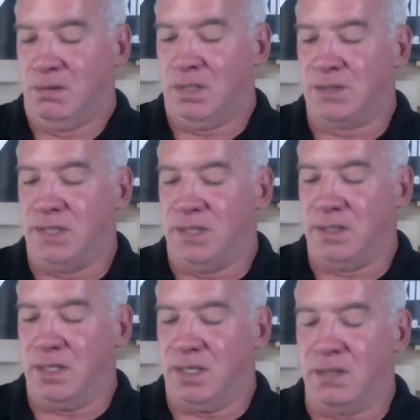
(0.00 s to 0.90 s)
Is he
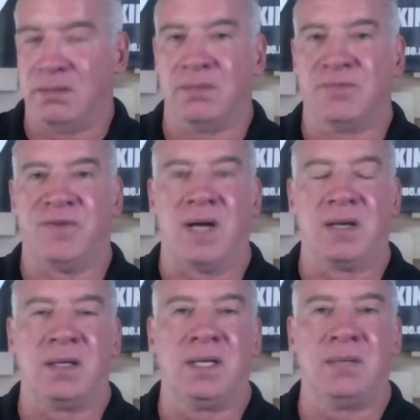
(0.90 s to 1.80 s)

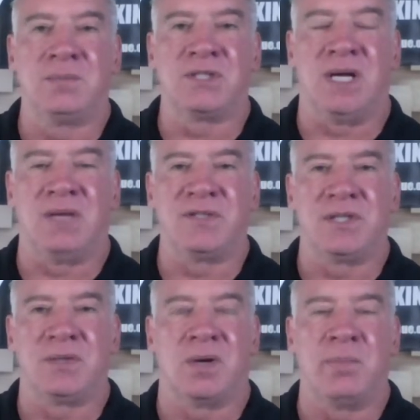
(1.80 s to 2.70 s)
fondling himself? Is
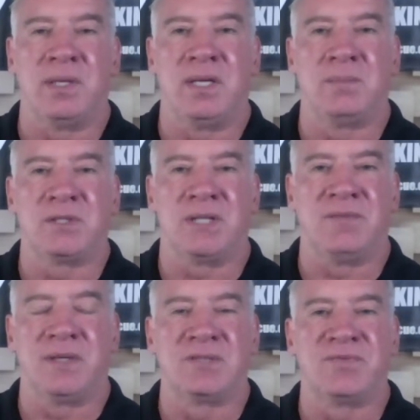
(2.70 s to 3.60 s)
he groping
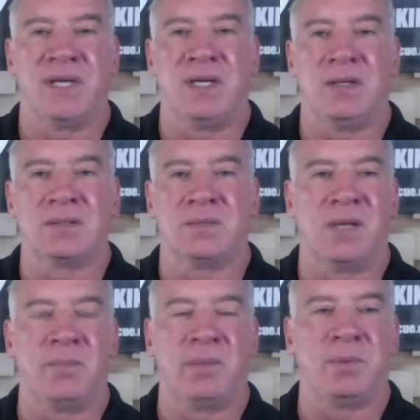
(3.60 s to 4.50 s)
himself in his videos the
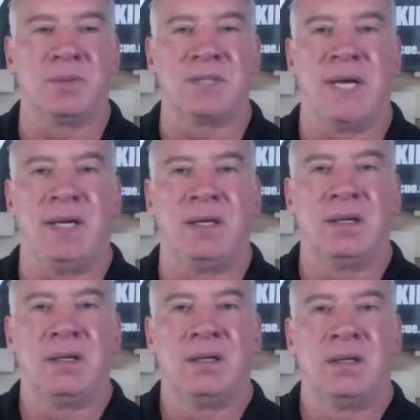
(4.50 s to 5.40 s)
way people say?
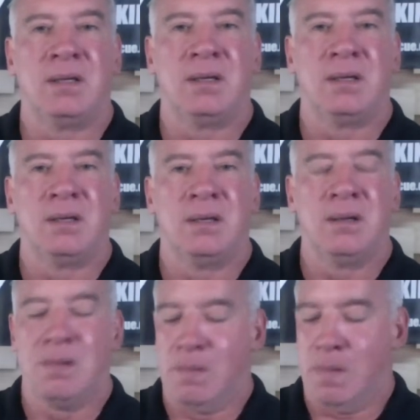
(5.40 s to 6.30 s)

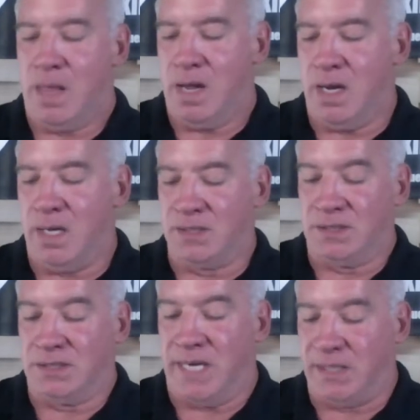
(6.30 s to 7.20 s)
Is
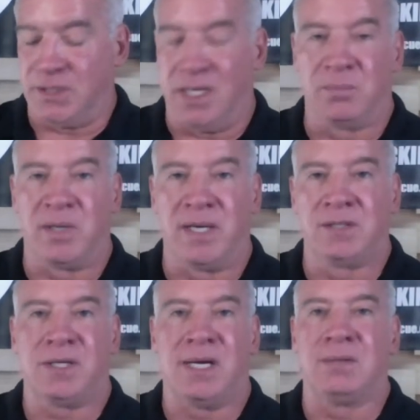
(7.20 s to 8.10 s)
this guy a child
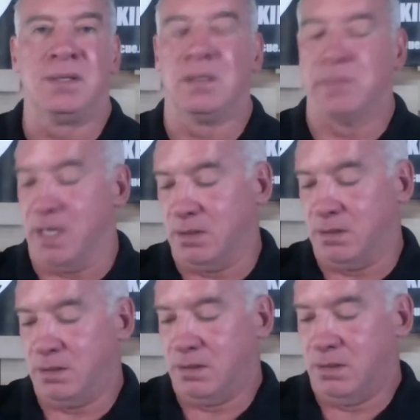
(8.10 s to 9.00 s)
predator? I don't know, man.
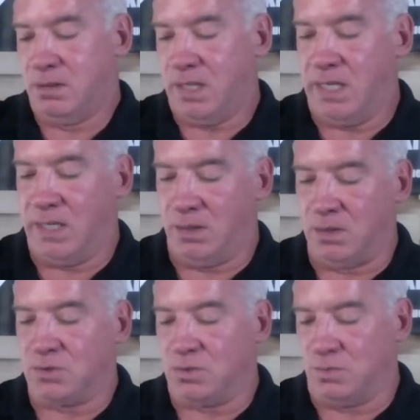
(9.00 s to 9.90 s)
It
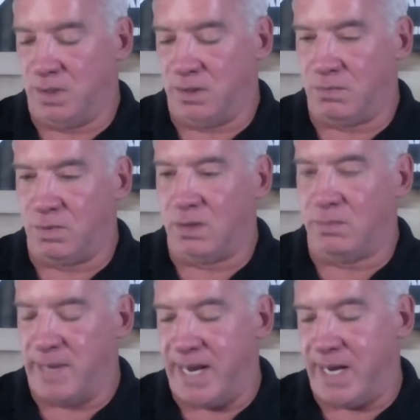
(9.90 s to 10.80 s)
looks really, really
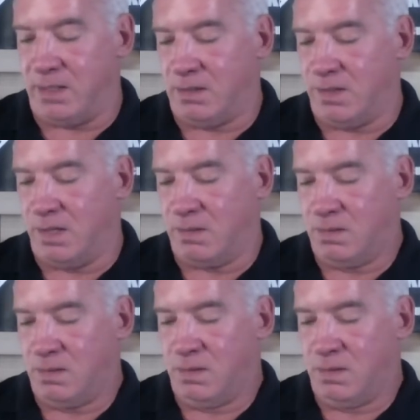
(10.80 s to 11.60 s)
bad, though.